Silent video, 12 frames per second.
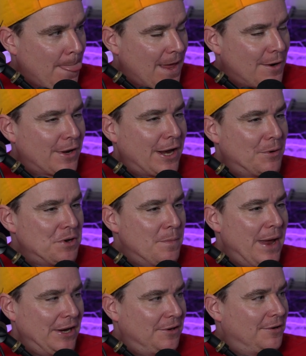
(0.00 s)
I don't care what you
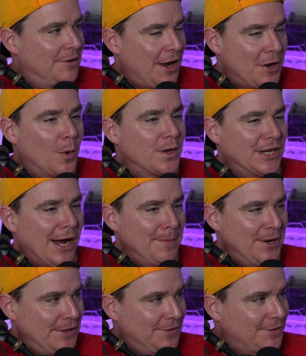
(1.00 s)
made. I know what time
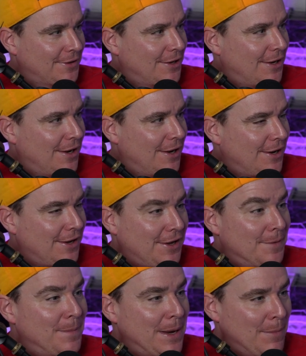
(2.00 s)
it is.
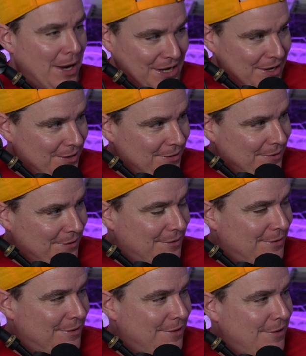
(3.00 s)
Give me money.
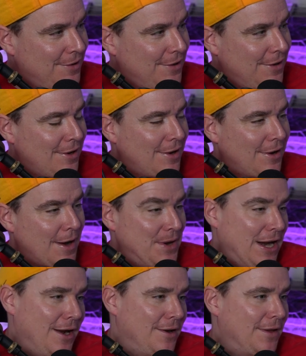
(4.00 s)
I mean,
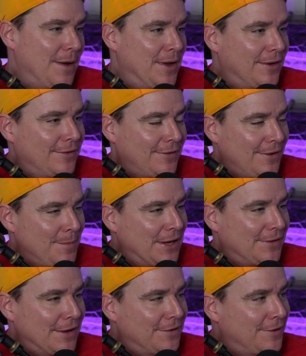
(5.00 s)
that makes
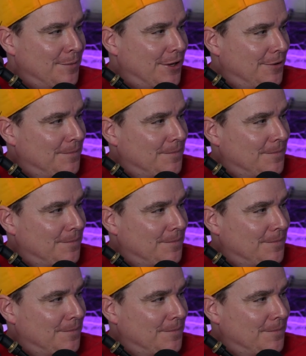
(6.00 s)
sense to me.